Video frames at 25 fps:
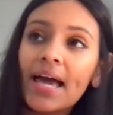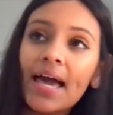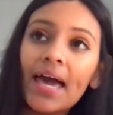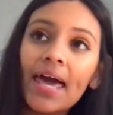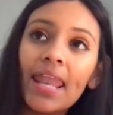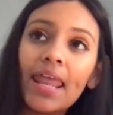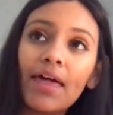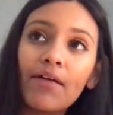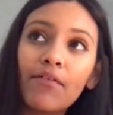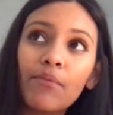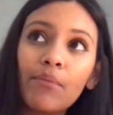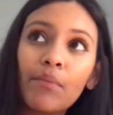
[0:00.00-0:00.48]

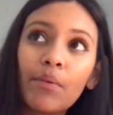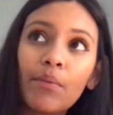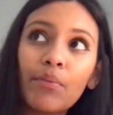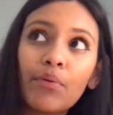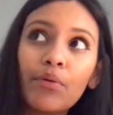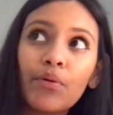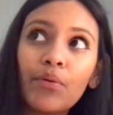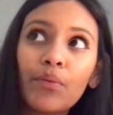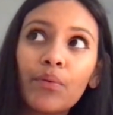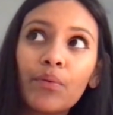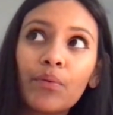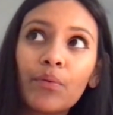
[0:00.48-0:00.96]
And I
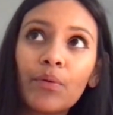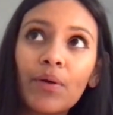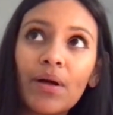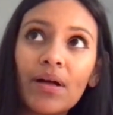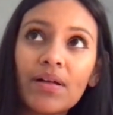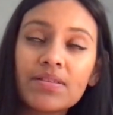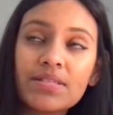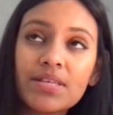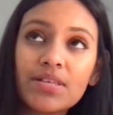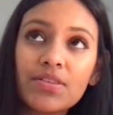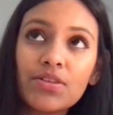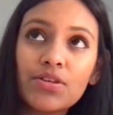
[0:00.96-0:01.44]
remember when we were
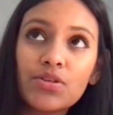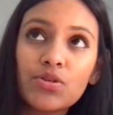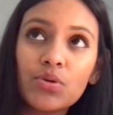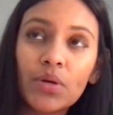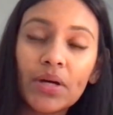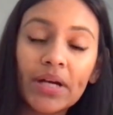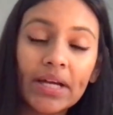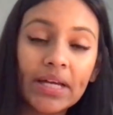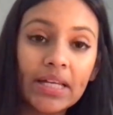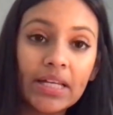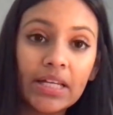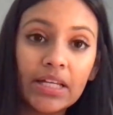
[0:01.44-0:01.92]
outside the door,
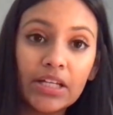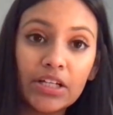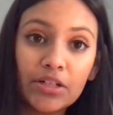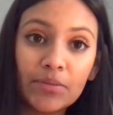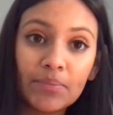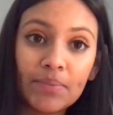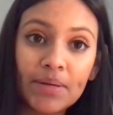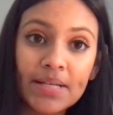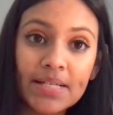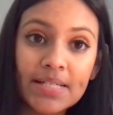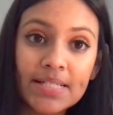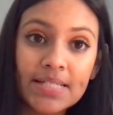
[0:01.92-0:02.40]
I can hear
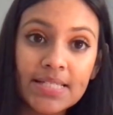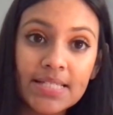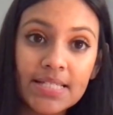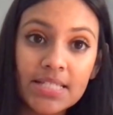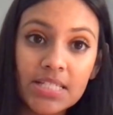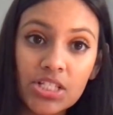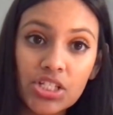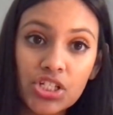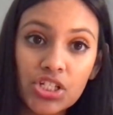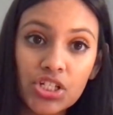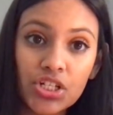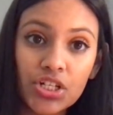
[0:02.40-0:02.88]
my
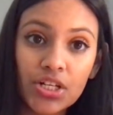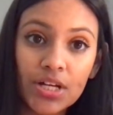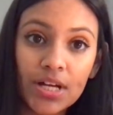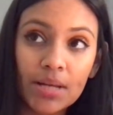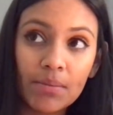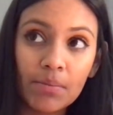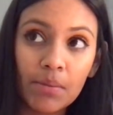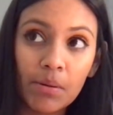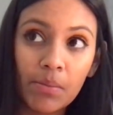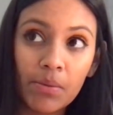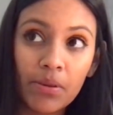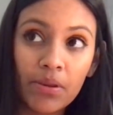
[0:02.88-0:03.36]
sister
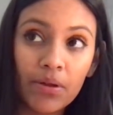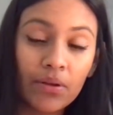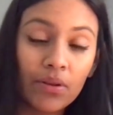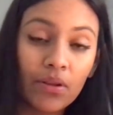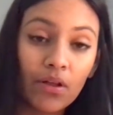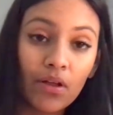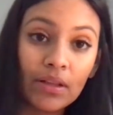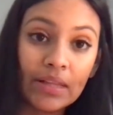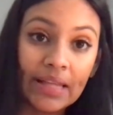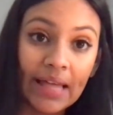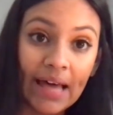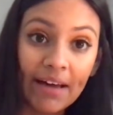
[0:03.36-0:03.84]
and my
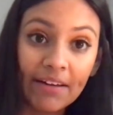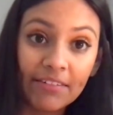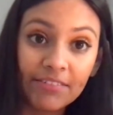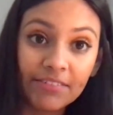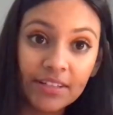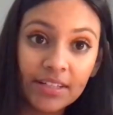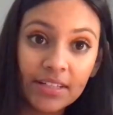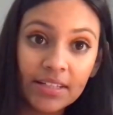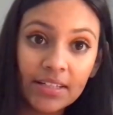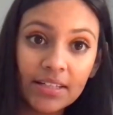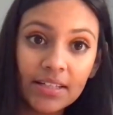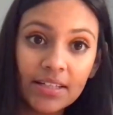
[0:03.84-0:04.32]
mother-in-law
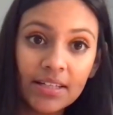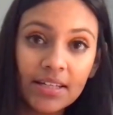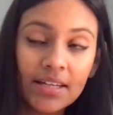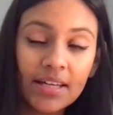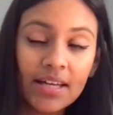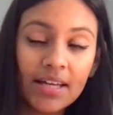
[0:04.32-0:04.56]
laughing,